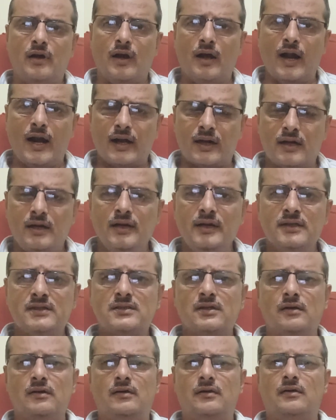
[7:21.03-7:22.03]
at
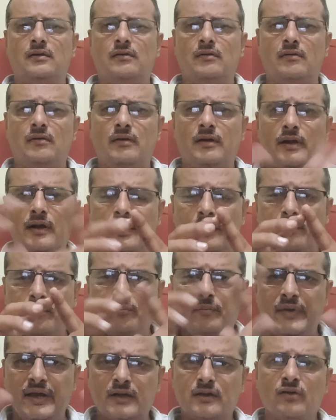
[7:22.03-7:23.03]
least
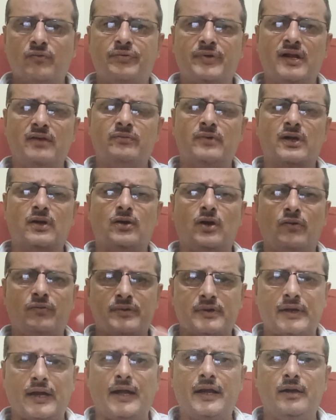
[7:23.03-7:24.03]
make a framework of
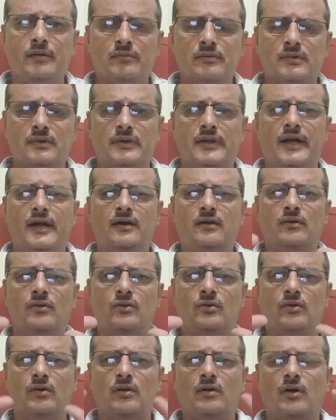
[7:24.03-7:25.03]
time that
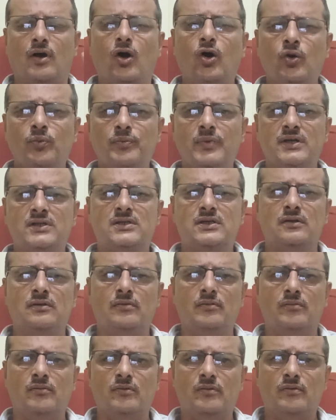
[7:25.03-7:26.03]
how much
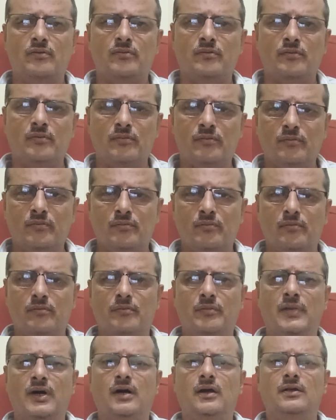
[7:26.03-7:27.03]

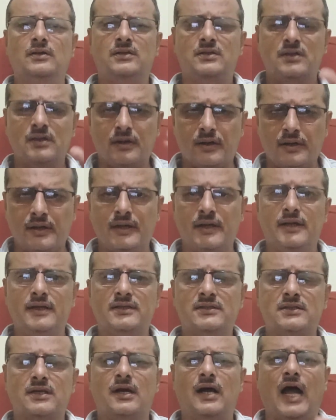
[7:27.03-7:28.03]
months,
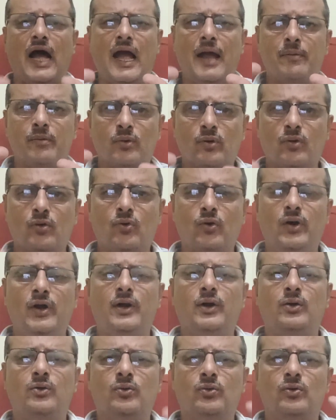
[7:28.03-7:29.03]
days I am
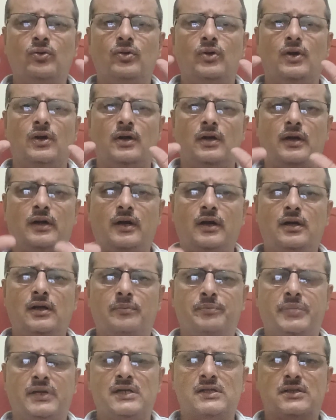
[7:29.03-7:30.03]
going to treat the
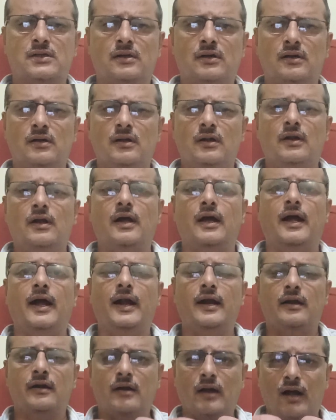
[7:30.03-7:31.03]
patient,
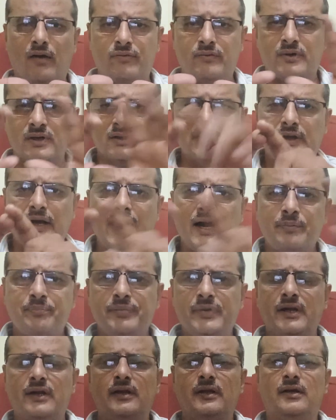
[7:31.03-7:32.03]
and after that
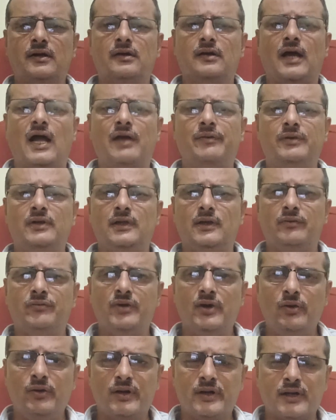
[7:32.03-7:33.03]
period I will
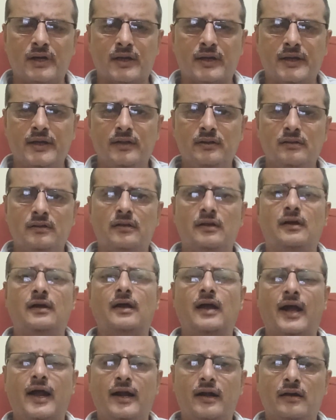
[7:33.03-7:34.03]
evaluate again,
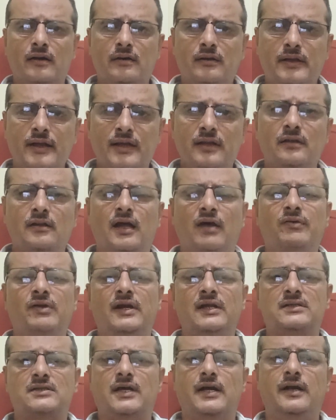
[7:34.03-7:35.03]
and then I will
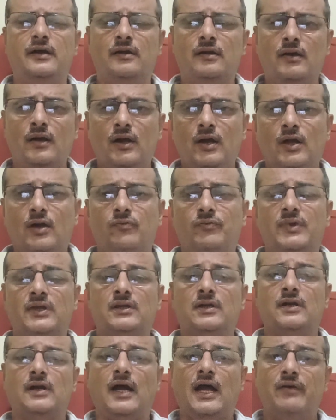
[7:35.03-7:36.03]
decide
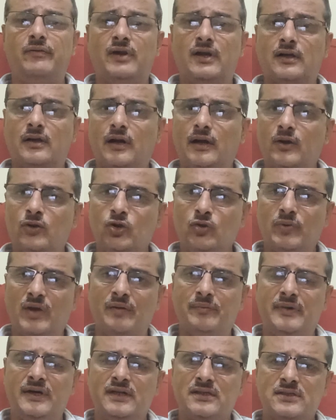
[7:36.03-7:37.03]
whether I will continue my
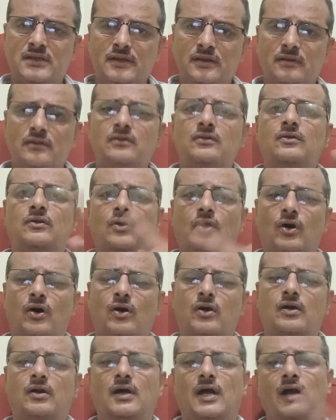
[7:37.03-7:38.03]
medicine
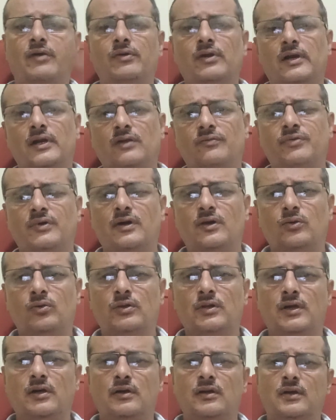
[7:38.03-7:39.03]
or I will refer to
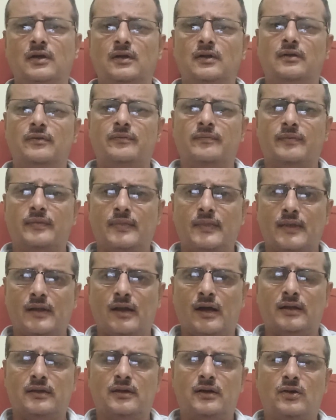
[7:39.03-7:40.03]
the
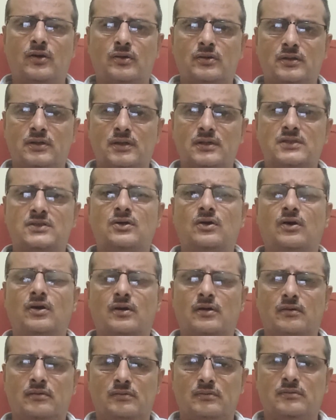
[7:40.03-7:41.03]
other doctors or
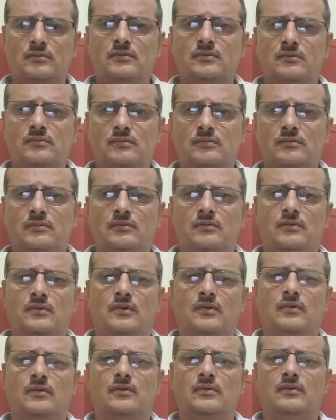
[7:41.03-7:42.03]

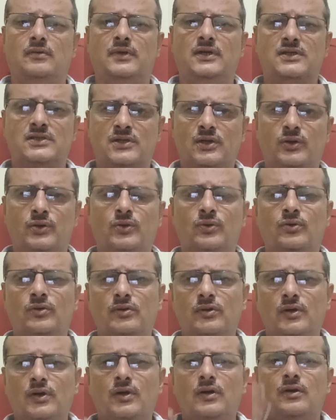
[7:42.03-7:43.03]
institute,
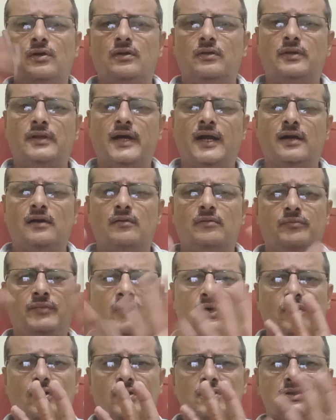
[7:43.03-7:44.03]
that
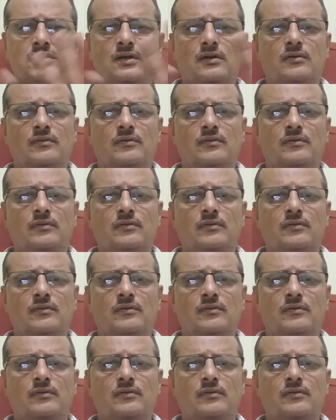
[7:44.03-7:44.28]
because